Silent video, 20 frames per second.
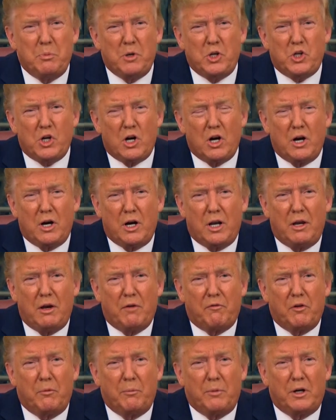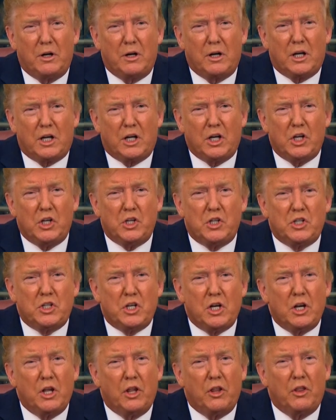majority of
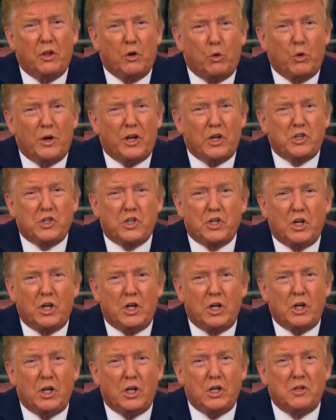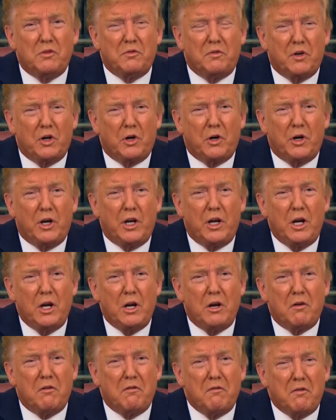Americans, the risk is very,
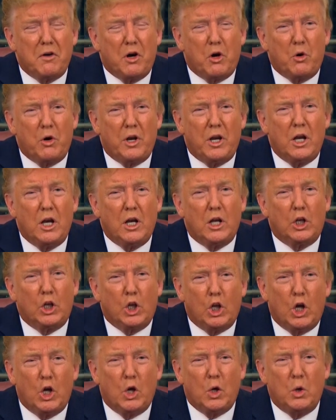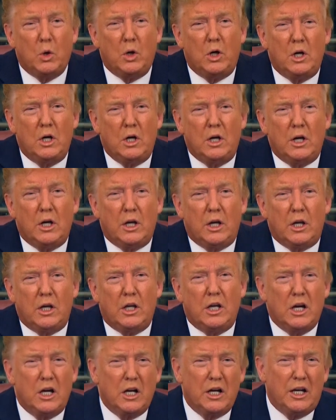very low.
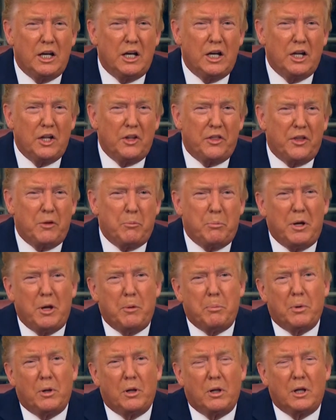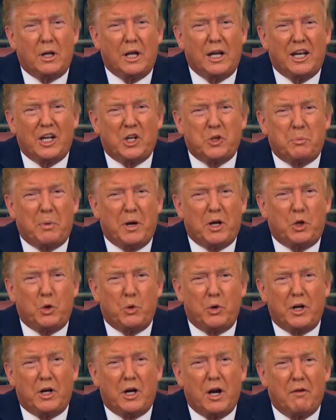Young and healthy people can expect to
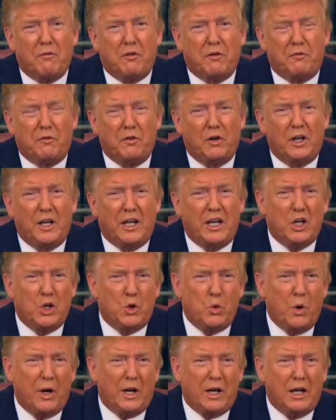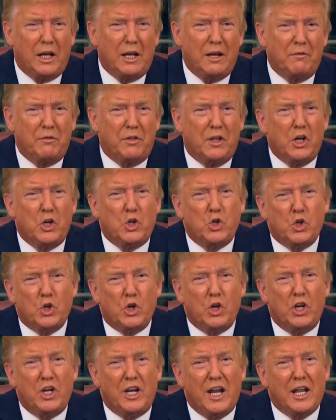recover fully and quickly if they
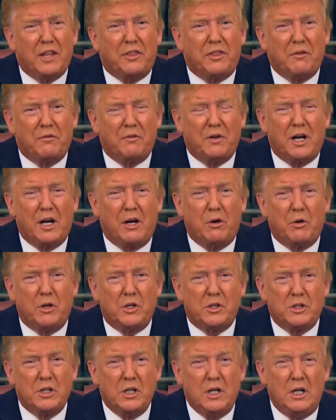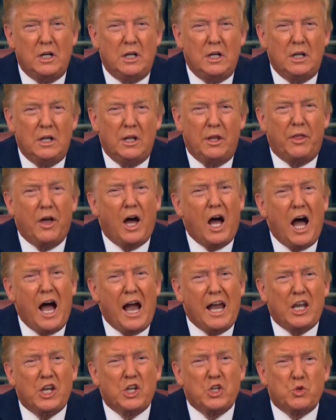should get the virus. The
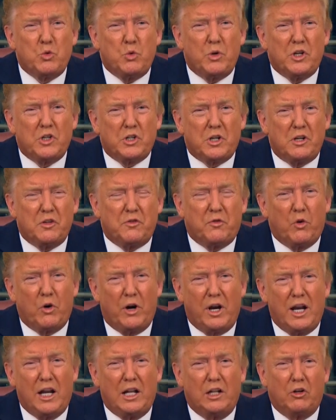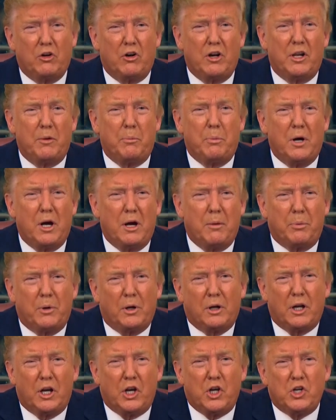highest risk is for elderly
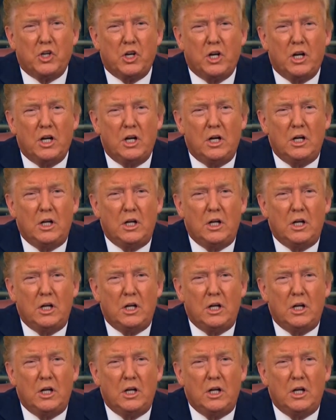population